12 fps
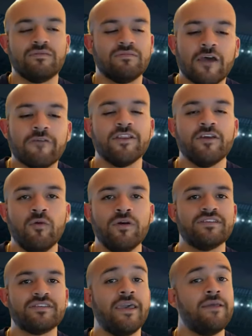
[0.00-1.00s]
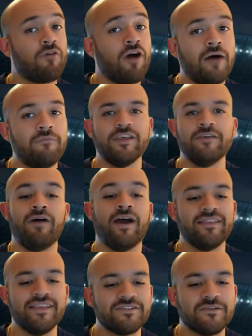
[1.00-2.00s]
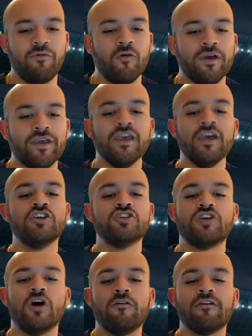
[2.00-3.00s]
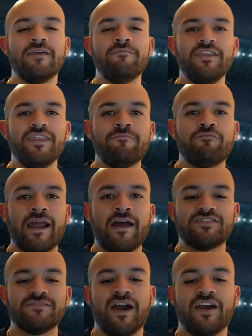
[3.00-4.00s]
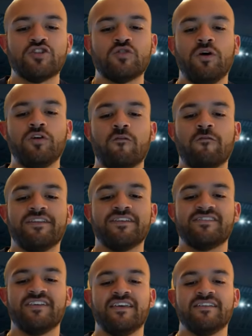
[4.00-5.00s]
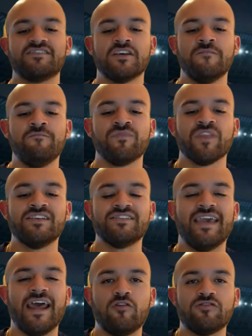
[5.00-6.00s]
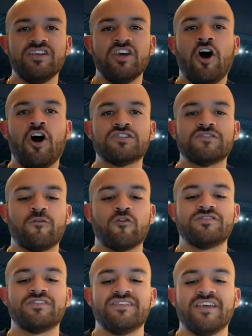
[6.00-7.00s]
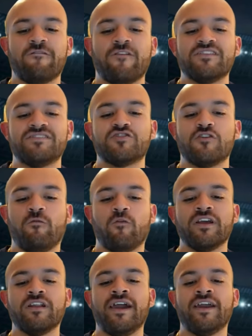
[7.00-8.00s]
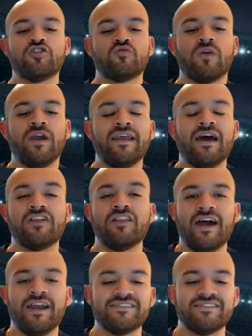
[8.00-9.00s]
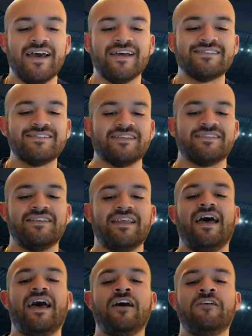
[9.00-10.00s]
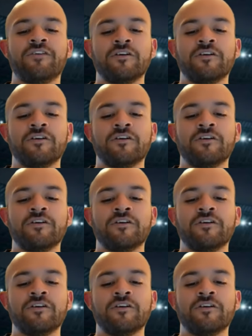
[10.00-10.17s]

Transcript: definitely win this game probably by at least a point. So give me the Browns minus one over the Saints. Seattle Seahawks versus the San Francisco 49ers. Right now, the line is at six and a half.